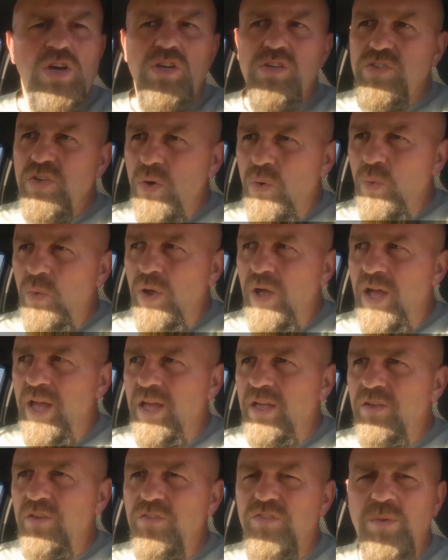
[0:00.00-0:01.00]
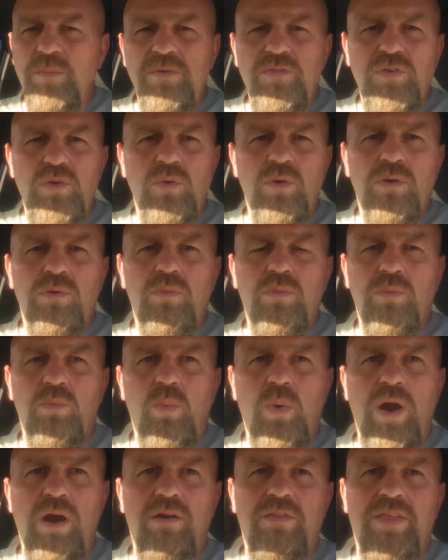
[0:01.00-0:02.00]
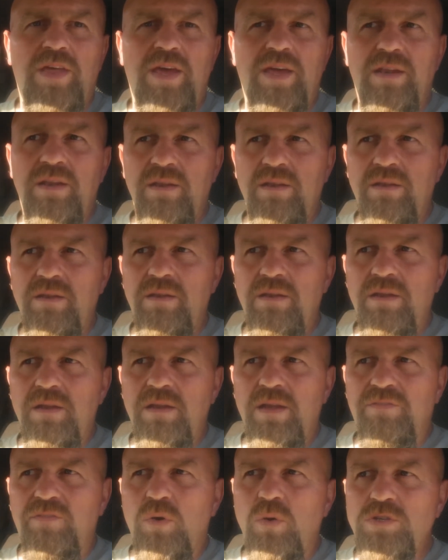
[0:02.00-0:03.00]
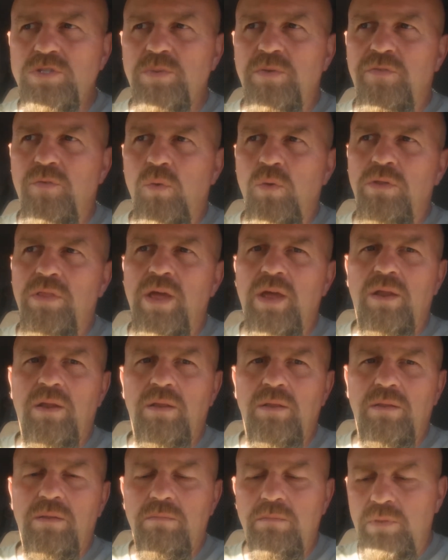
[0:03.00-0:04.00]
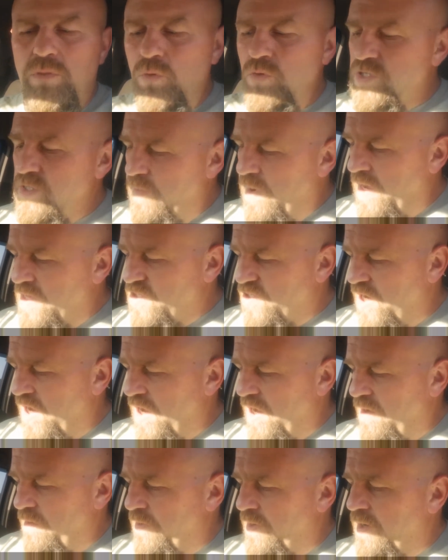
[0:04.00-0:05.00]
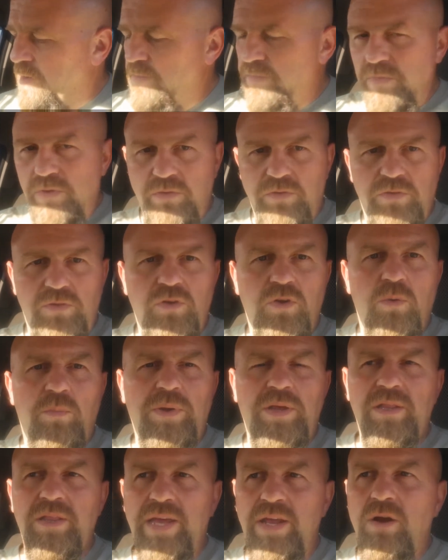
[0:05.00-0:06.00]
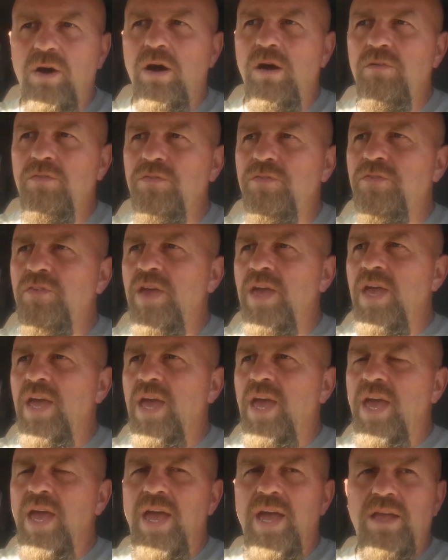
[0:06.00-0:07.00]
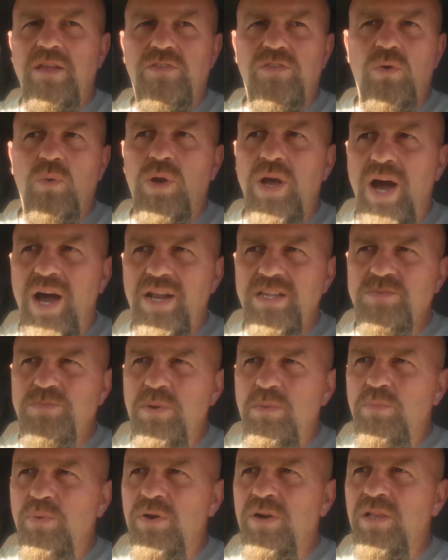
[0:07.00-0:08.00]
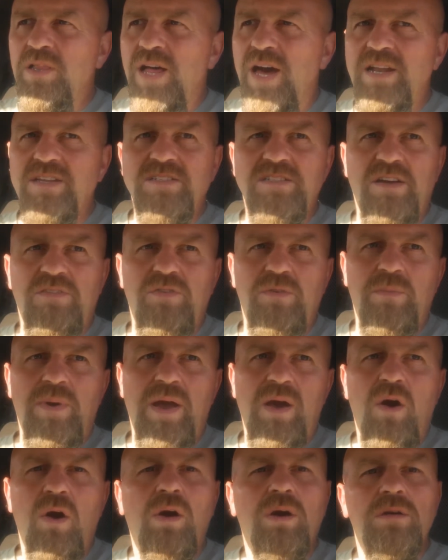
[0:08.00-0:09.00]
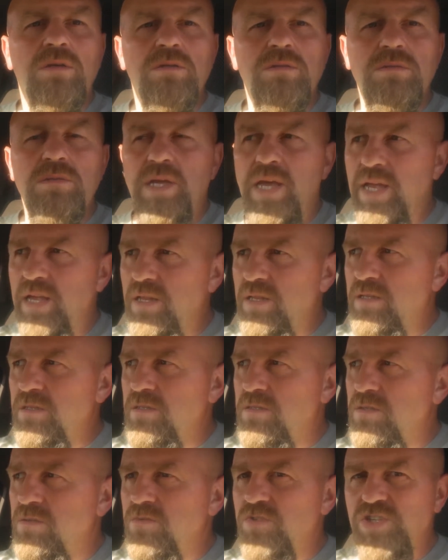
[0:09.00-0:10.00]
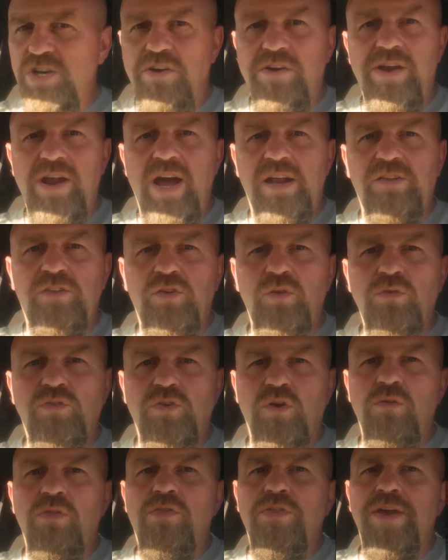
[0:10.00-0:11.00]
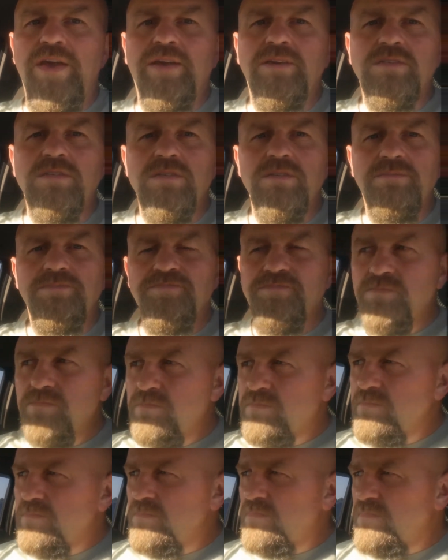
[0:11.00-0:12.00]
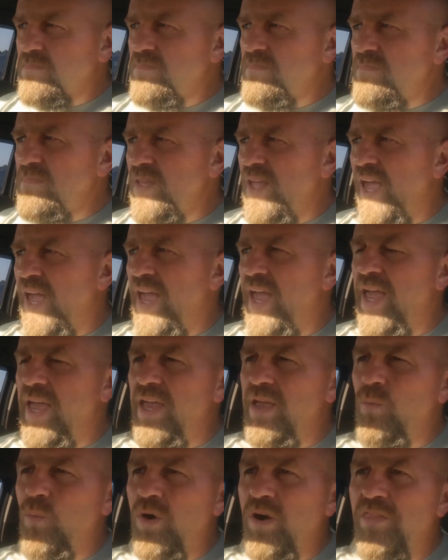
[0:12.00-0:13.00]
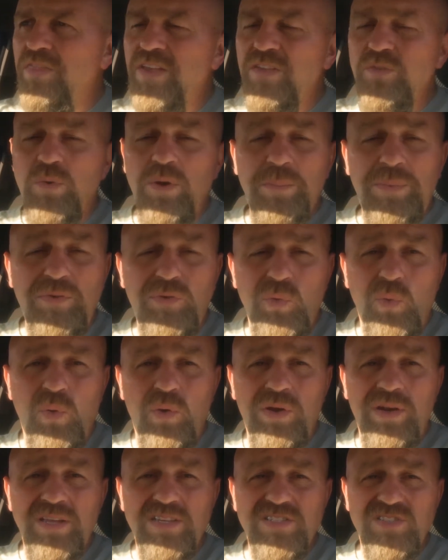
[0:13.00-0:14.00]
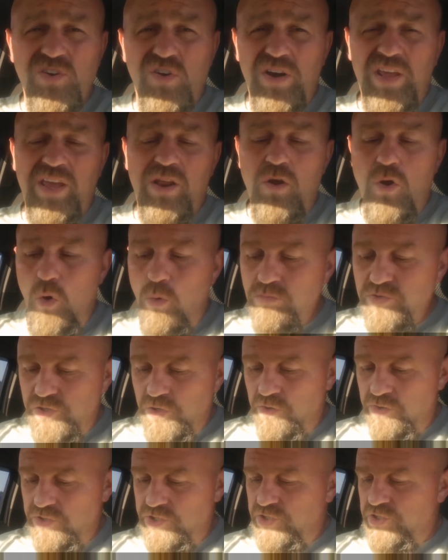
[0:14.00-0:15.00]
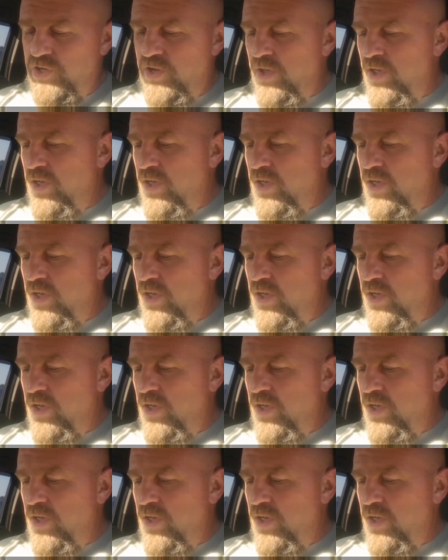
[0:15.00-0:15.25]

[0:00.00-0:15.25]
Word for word: So, some of you are aware that I've told you before that losing my job and I'm, you know, being laid off. And so God has been putting a lot of stuff in my heart and Sherry and I to do certain things. And one of the things we're going to be doing is starting a home church.